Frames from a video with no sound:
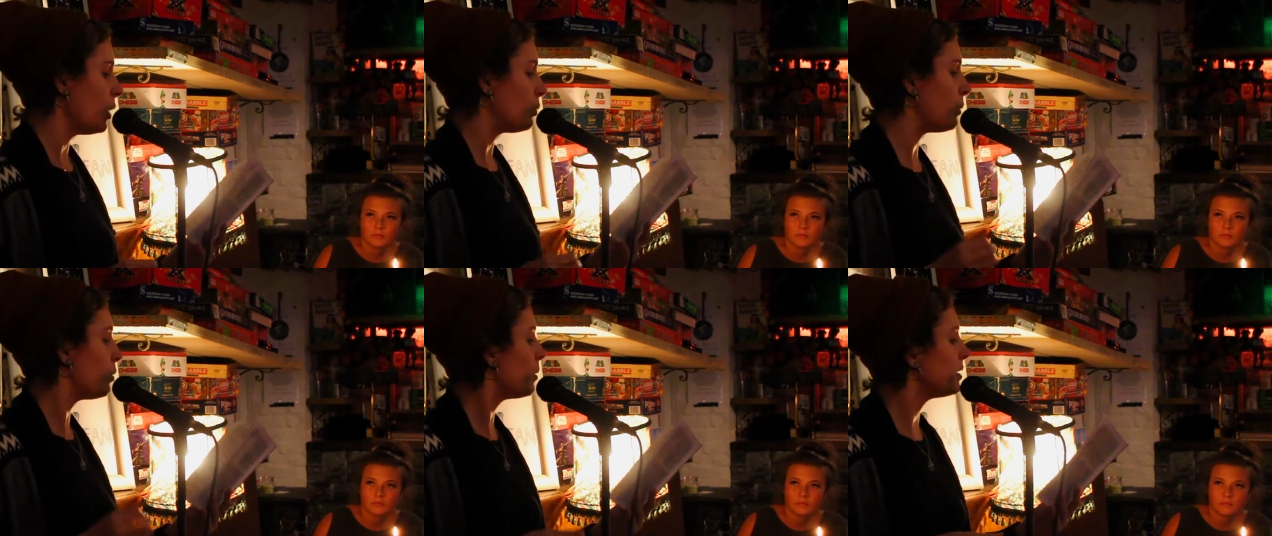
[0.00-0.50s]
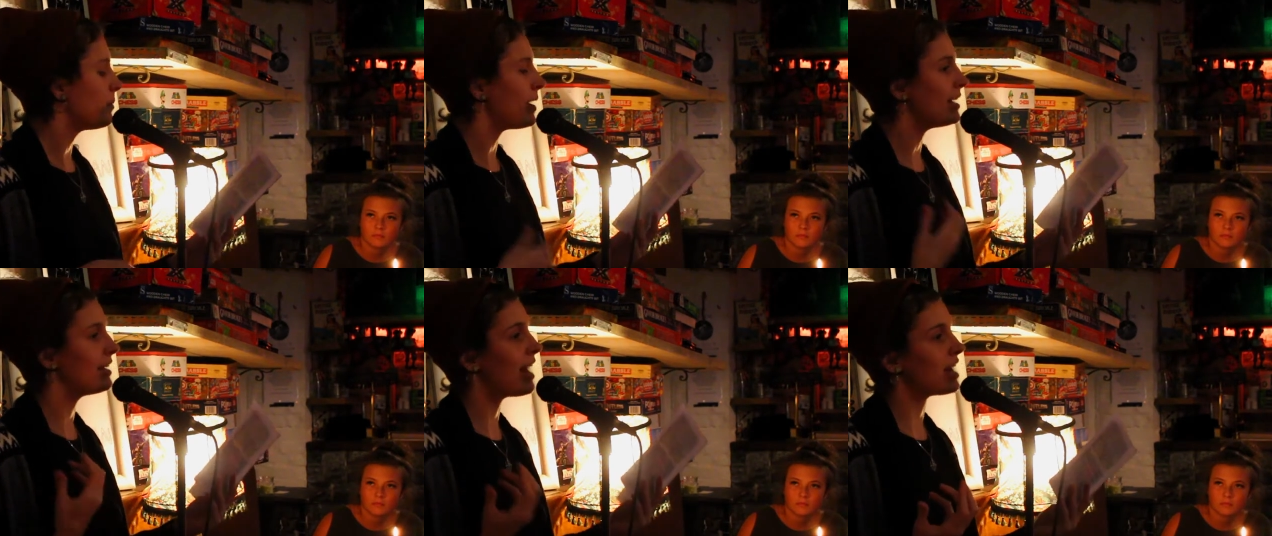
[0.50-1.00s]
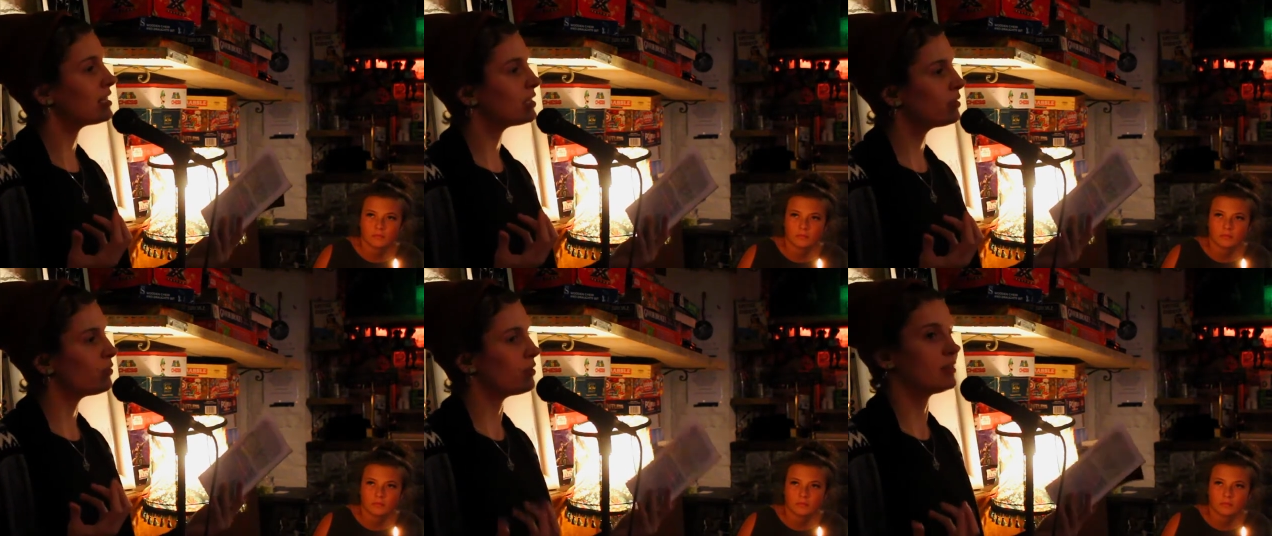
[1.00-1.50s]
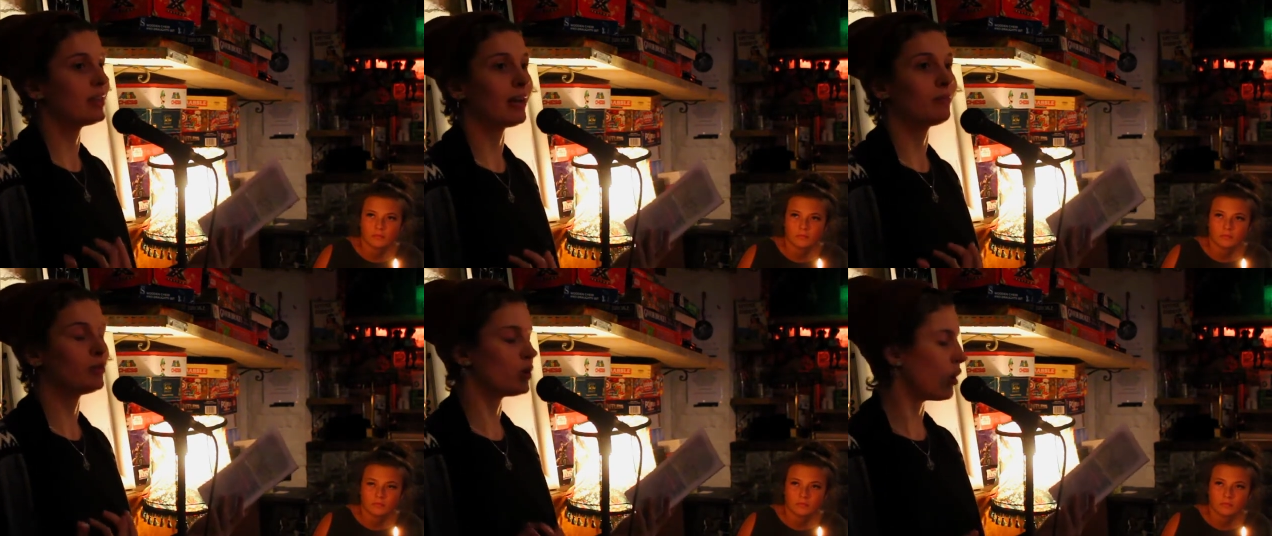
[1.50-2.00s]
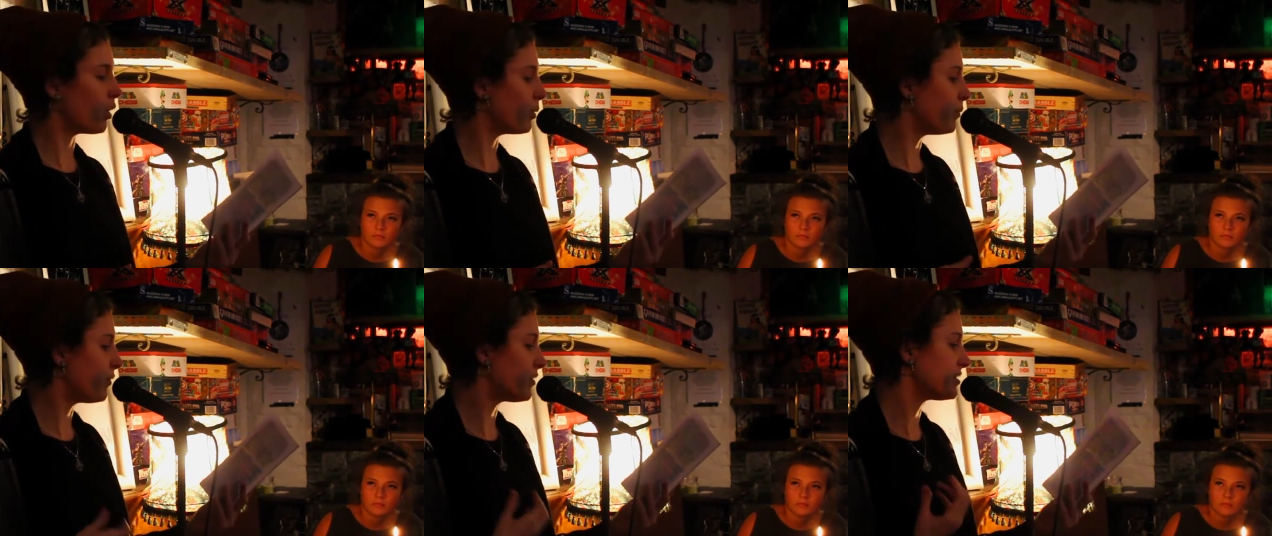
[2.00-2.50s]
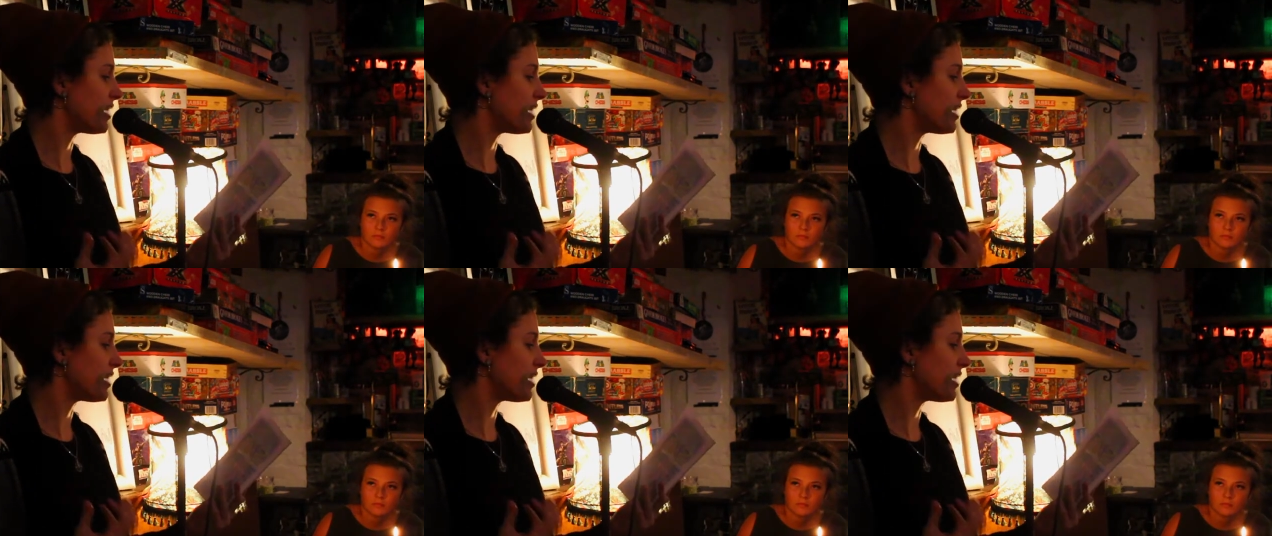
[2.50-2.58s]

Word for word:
Speaker 1: When women are paid less for the same job, for the